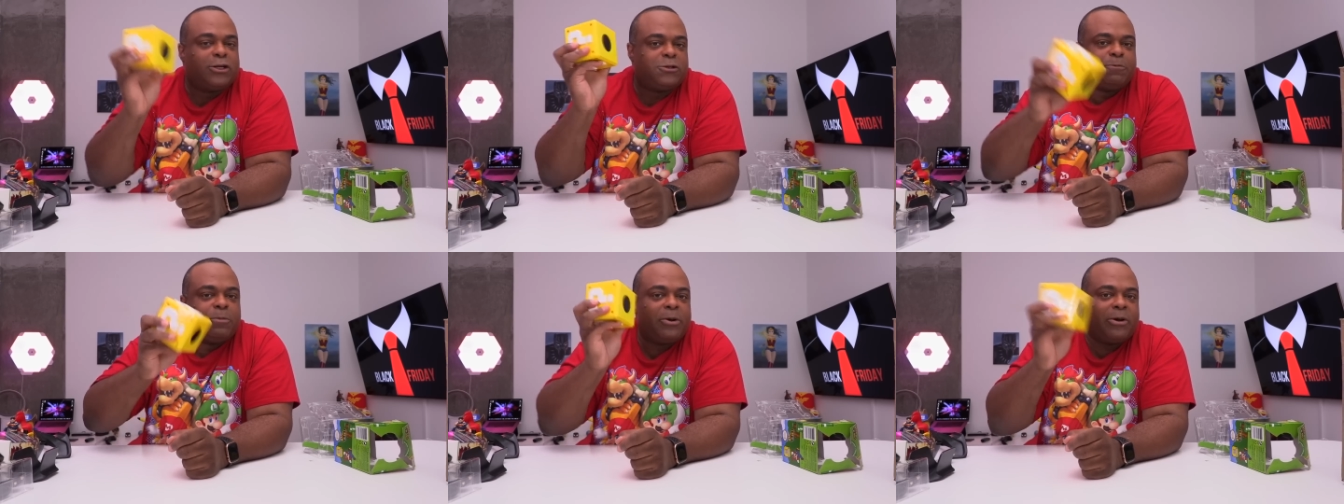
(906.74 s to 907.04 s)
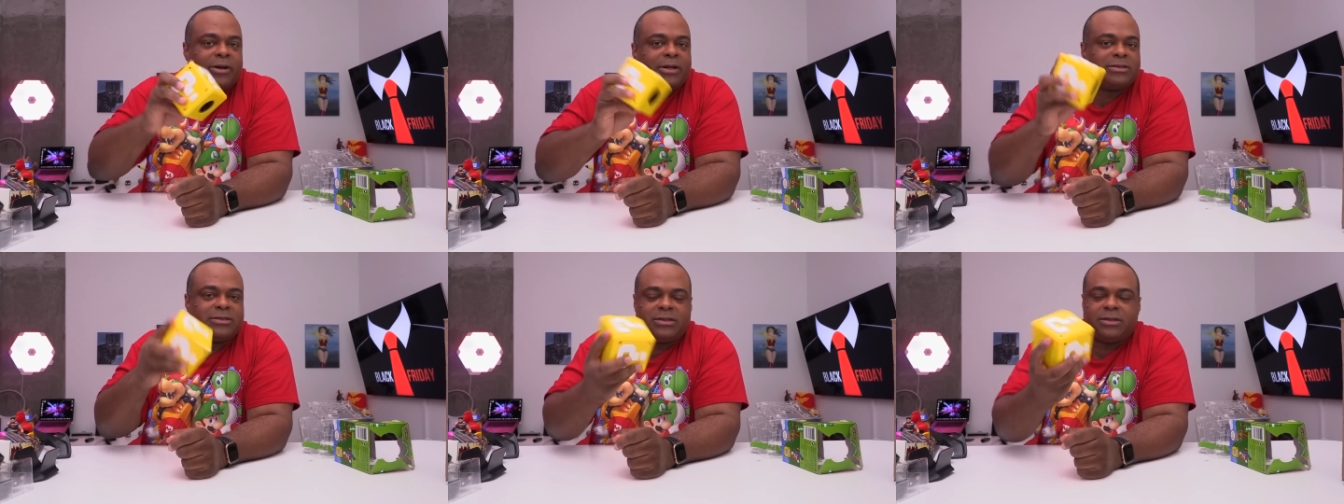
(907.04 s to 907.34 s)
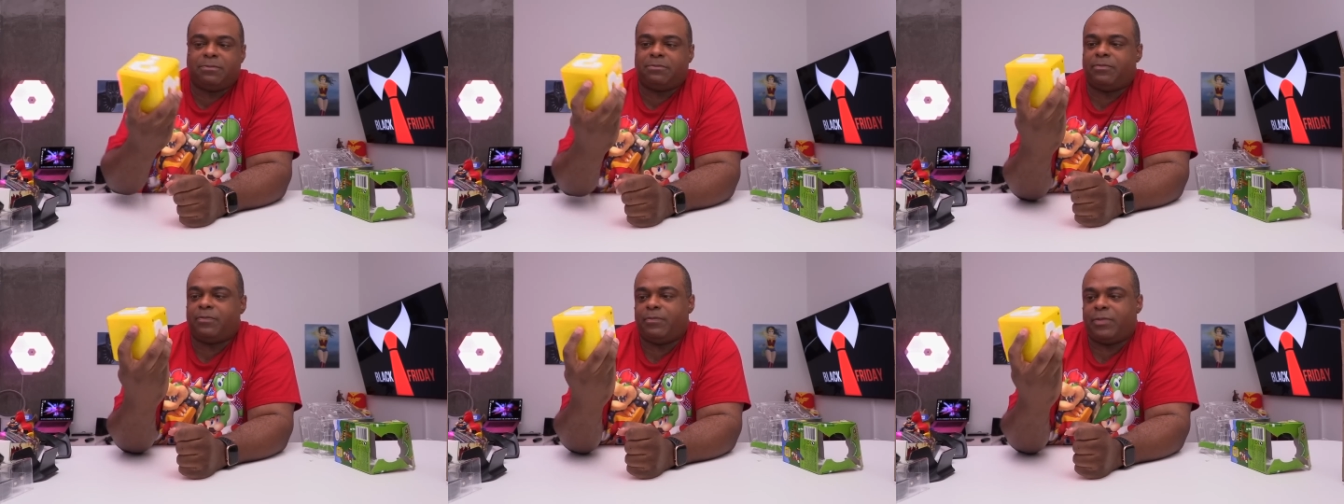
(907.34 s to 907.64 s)
experience,
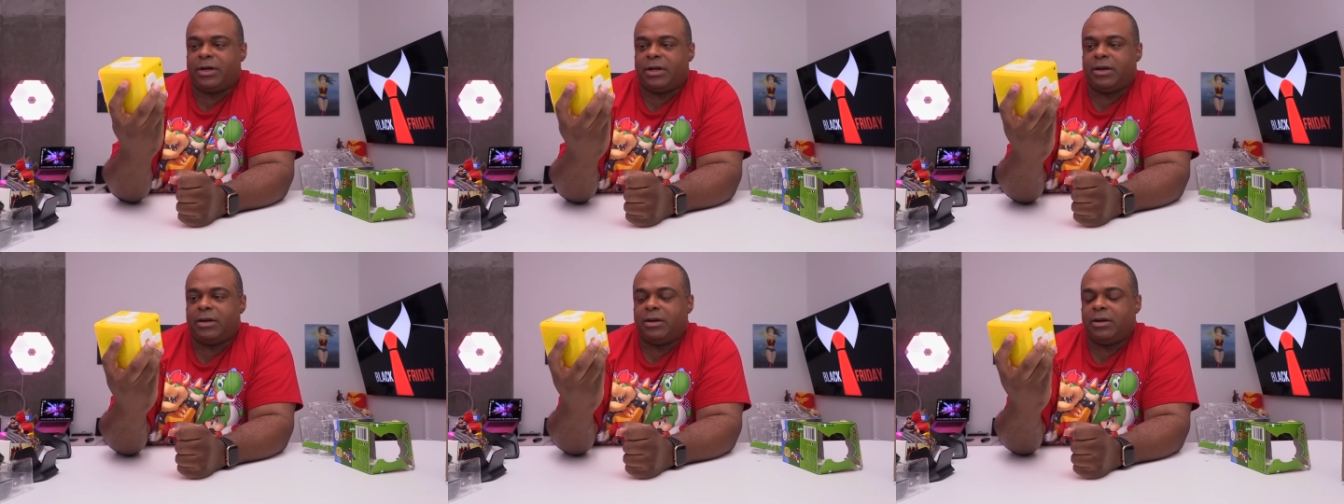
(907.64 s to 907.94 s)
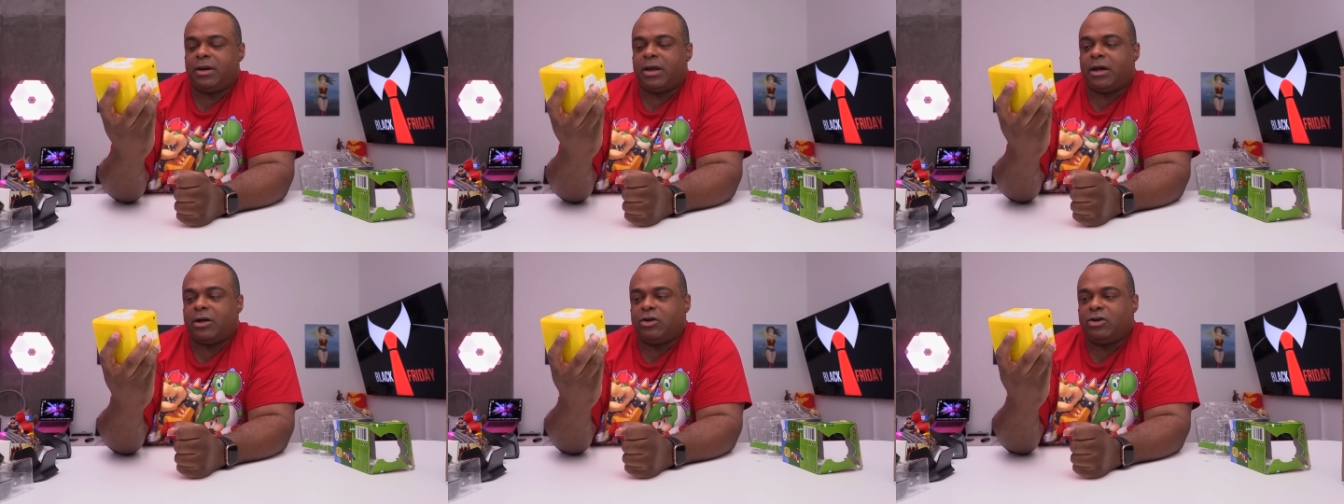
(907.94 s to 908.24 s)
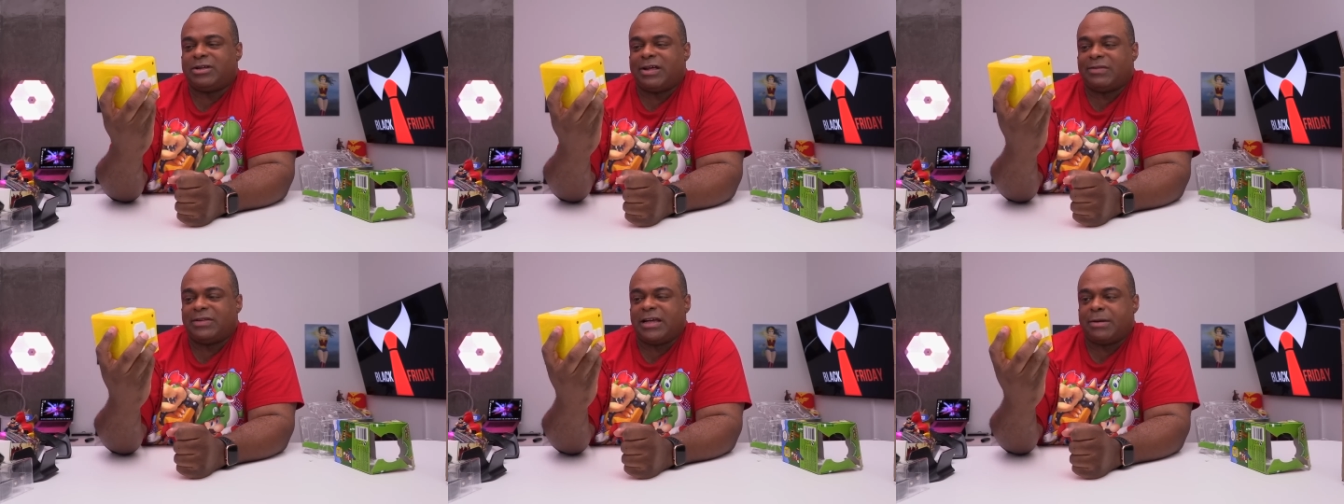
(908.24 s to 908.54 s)
but yeah, you
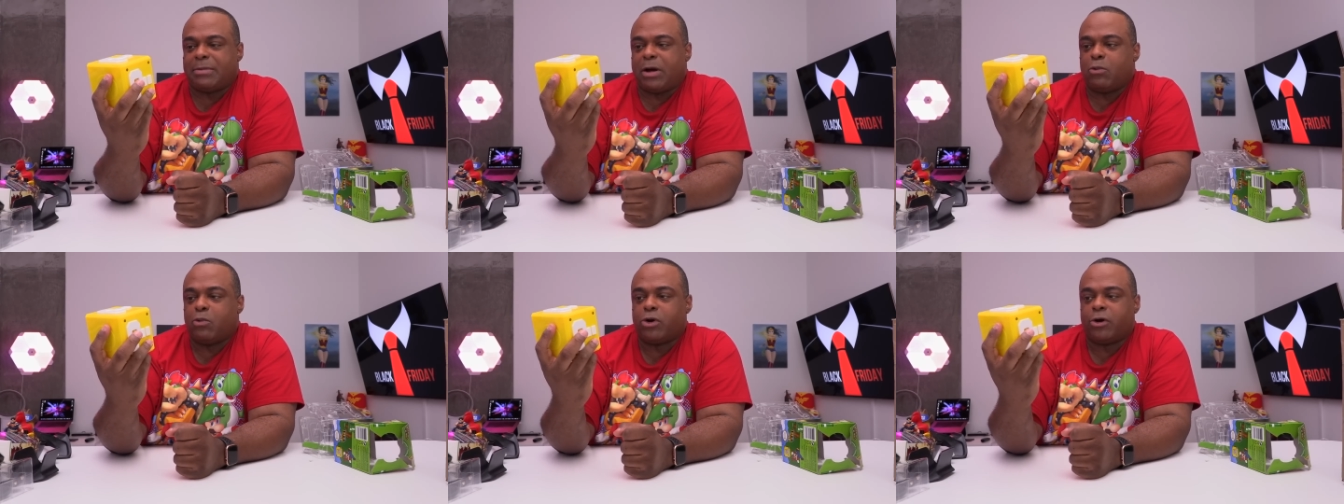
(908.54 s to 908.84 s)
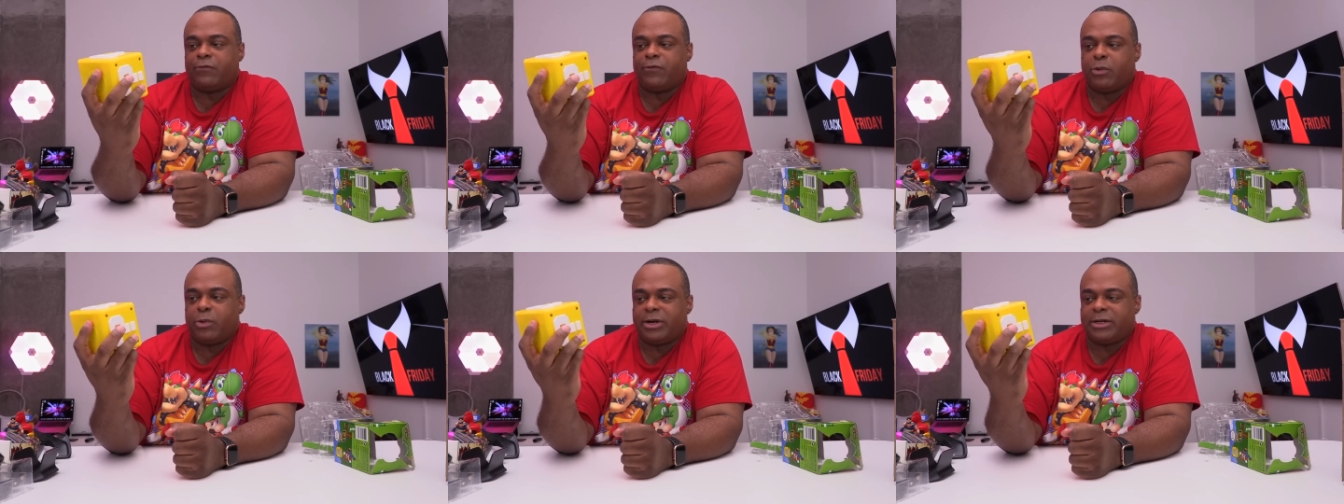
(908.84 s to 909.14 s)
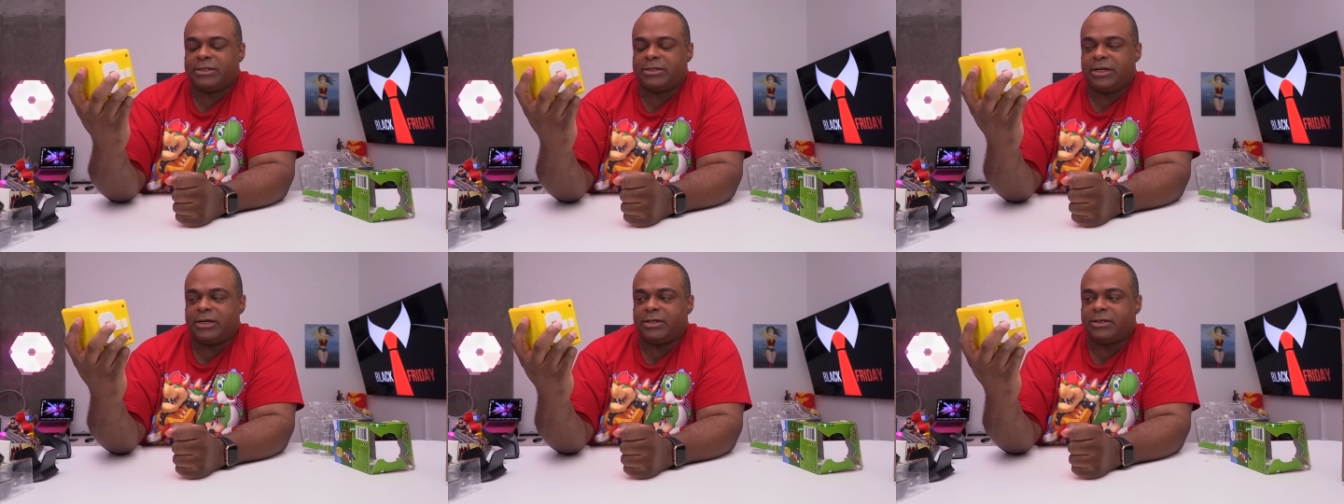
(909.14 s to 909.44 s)
just have to take my word for what it
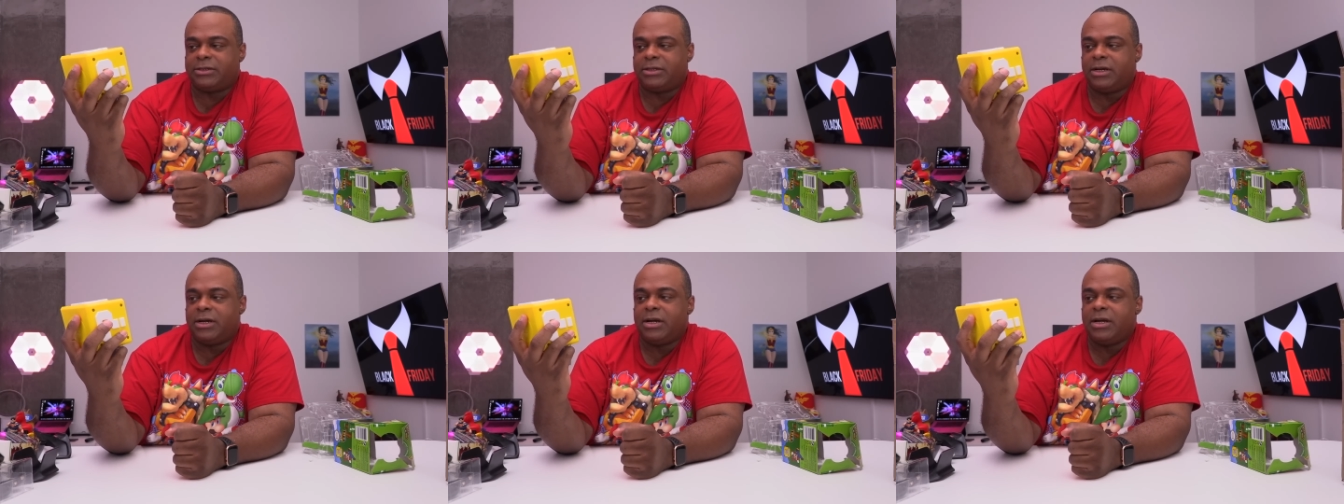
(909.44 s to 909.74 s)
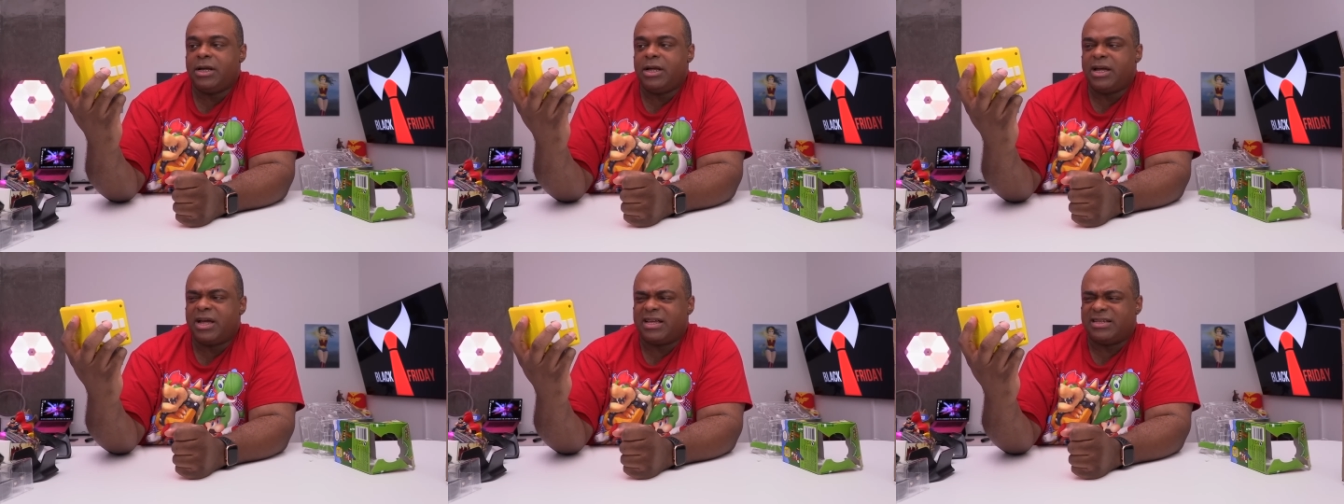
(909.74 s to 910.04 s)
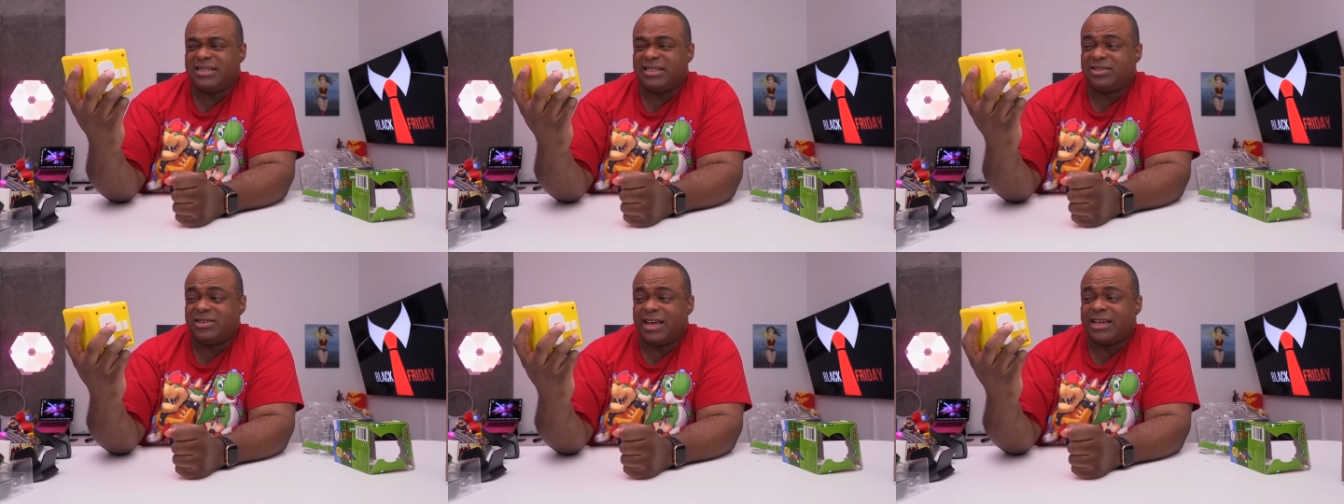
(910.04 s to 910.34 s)
says because
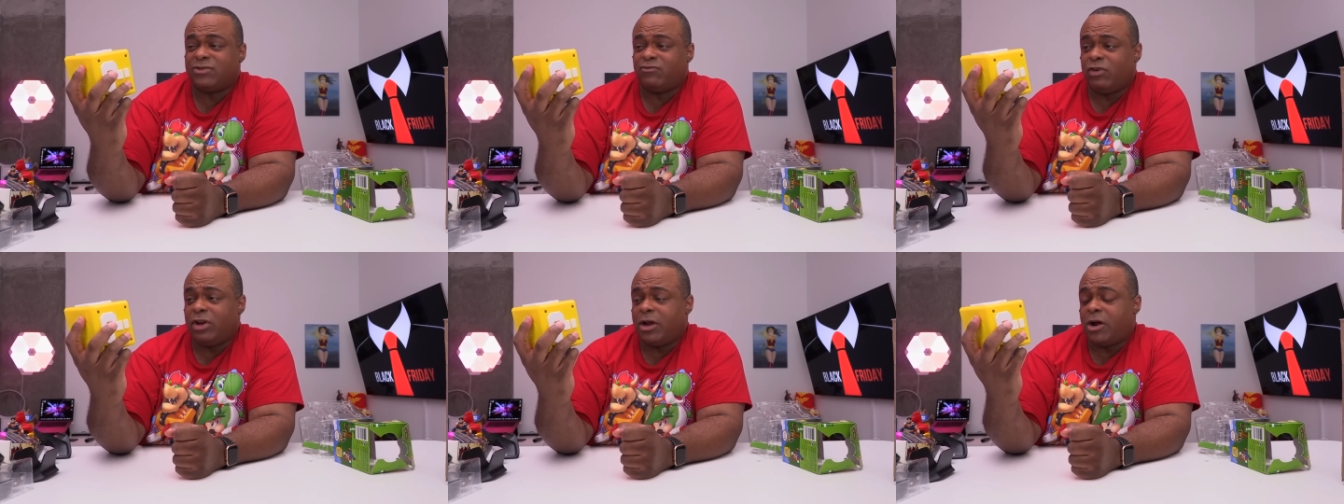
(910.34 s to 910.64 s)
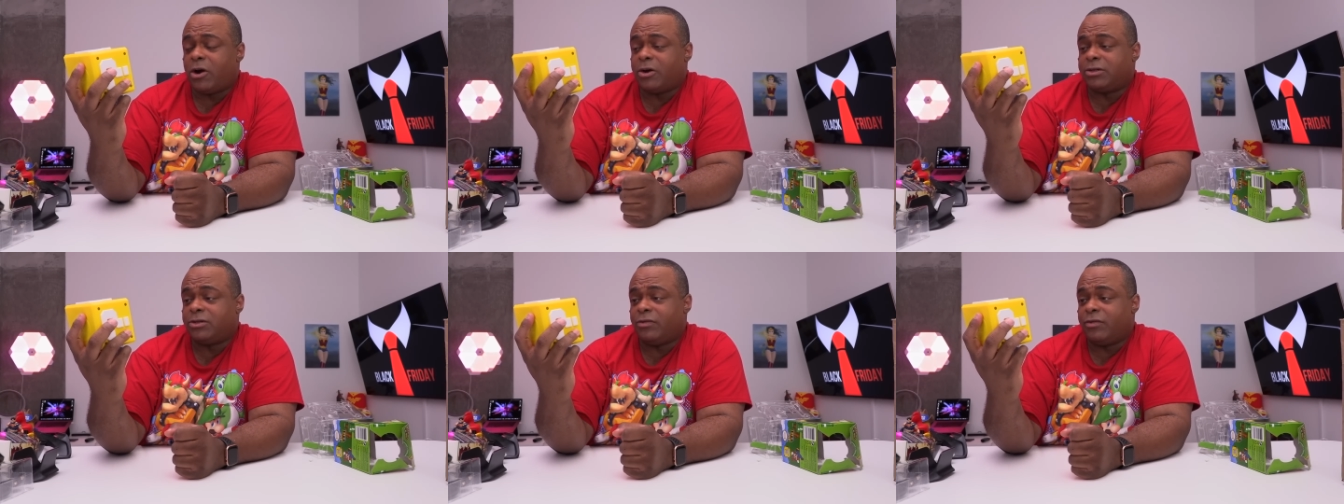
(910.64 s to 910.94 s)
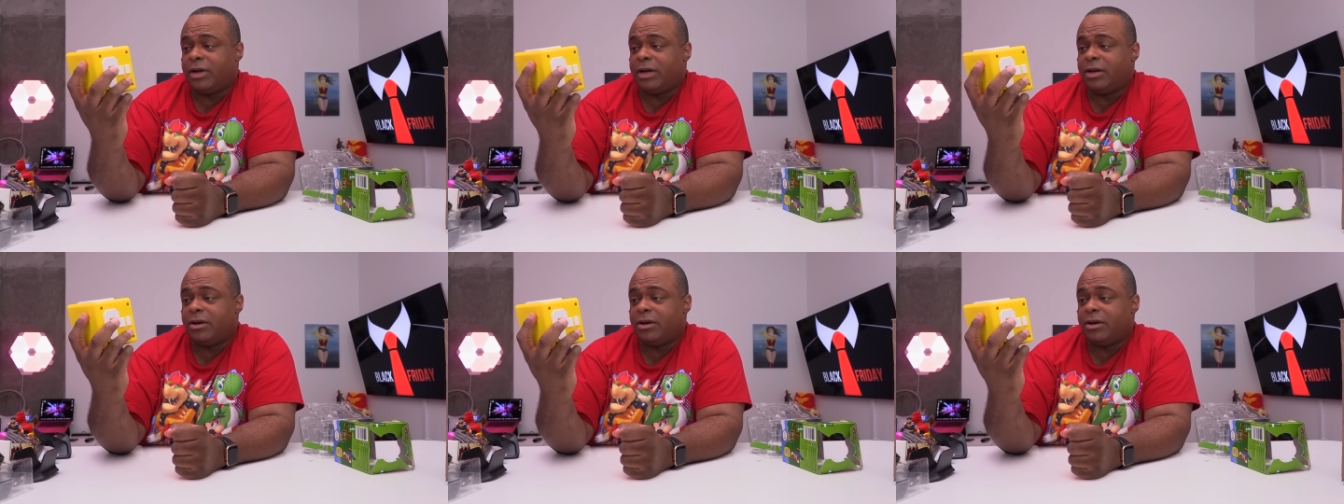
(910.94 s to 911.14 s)
it's, it's really hard to read.